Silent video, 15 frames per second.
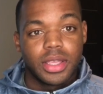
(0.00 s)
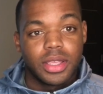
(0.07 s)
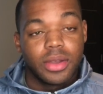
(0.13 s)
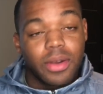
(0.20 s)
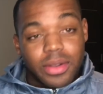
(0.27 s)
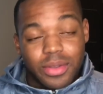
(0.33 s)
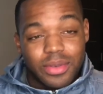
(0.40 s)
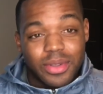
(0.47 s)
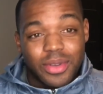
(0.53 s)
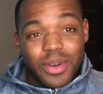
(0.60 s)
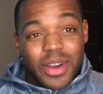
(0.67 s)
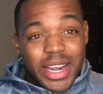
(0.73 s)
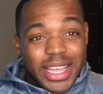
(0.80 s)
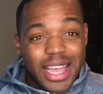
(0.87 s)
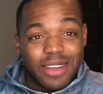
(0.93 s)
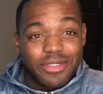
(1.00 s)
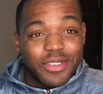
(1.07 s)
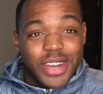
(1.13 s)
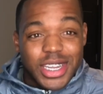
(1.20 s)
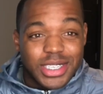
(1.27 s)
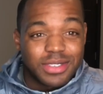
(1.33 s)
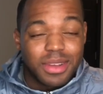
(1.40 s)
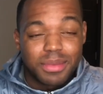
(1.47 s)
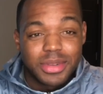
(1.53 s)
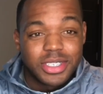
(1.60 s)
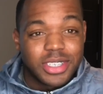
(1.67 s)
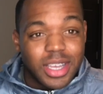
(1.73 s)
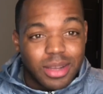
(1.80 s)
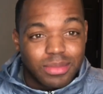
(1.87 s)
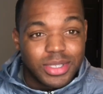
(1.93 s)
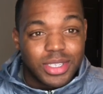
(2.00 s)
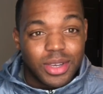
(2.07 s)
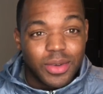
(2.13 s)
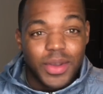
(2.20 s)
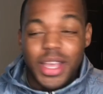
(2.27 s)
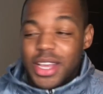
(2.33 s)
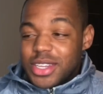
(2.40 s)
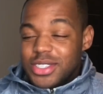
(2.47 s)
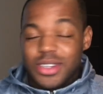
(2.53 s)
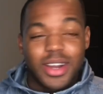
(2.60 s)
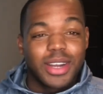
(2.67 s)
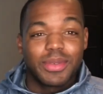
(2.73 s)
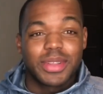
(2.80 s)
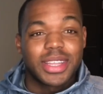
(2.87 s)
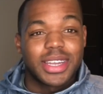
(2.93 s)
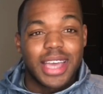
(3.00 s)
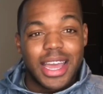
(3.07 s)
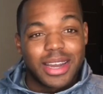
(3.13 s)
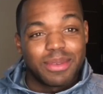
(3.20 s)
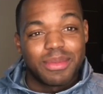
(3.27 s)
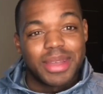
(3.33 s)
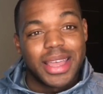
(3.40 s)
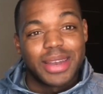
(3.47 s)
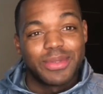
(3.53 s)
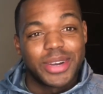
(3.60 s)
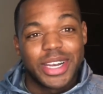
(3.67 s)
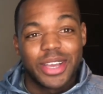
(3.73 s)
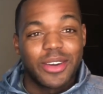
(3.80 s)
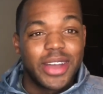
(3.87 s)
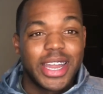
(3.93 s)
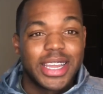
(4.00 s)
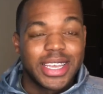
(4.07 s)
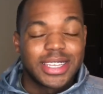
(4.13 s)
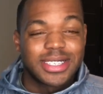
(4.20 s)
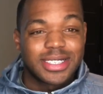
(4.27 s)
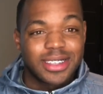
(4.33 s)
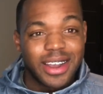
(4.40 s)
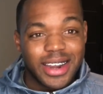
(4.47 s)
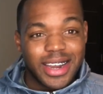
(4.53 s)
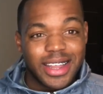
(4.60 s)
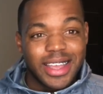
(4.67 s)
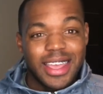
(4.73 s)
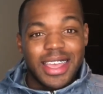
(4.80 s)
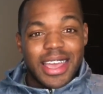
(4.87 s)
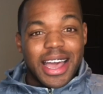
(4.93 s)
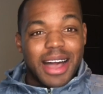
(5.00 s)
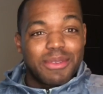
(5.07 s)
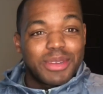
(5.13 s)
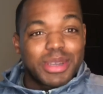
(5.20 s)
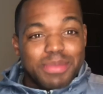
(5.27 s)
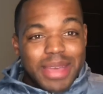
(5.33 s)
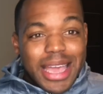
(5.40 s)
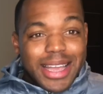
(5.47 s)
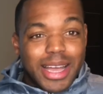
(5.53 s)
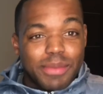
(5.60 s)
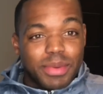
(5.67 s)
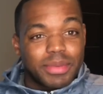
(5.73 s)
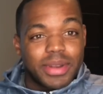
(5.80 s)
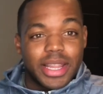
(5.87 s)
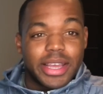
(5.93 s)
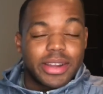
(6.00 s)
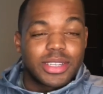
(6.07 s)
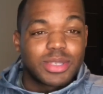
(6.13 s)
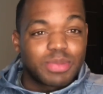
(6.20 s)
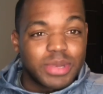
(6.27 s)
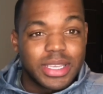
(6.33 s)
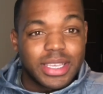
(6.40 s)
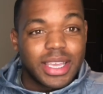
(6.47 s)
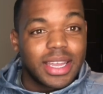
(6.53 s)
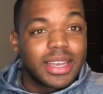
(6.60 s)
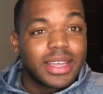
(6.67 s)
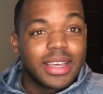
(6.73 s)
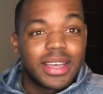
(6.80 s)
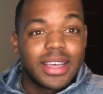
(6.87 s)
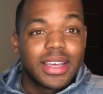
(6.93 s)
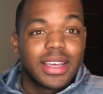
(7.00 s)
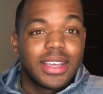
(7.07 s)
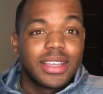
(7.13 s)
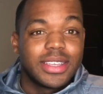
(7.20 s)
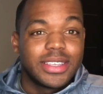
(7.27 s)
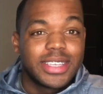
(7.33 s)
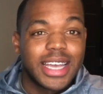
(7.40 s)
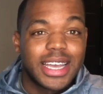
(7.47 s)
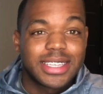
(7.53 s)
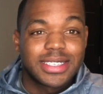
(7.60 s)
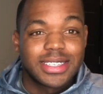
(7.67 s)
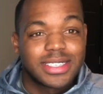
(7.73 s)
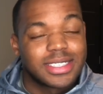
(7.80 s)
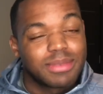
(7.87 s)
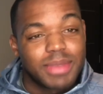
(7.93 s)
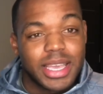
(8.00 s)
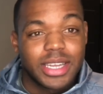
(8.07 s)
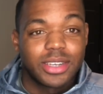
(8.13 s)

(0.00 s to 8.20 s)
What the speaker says: you already got friends from the jump. So starting with Anayda, man, we're going to go ahead and get started. I'm going to back up. I'm going to let her speak, and you guys can sit back